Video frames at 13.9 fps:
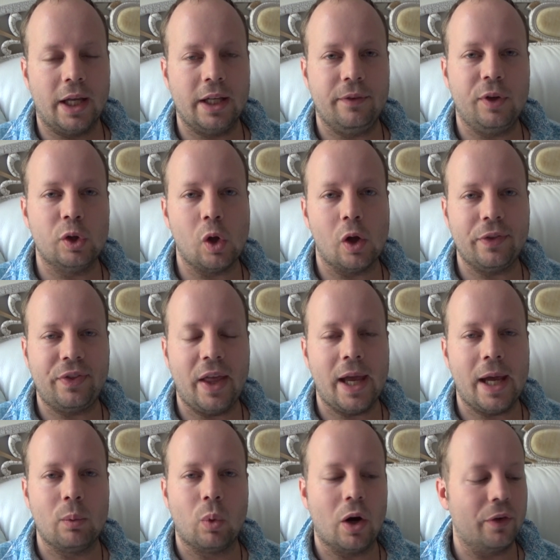And if you're not
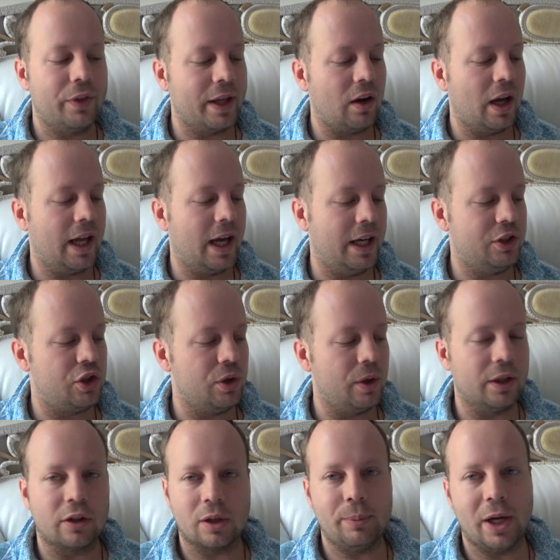there, well then I hate you and
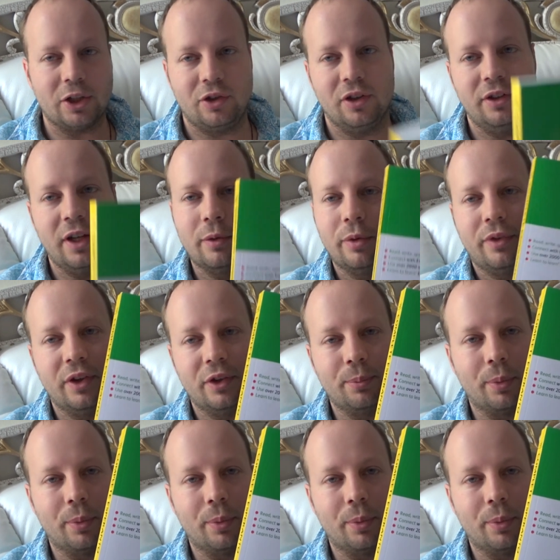I'm going to bash you to death with this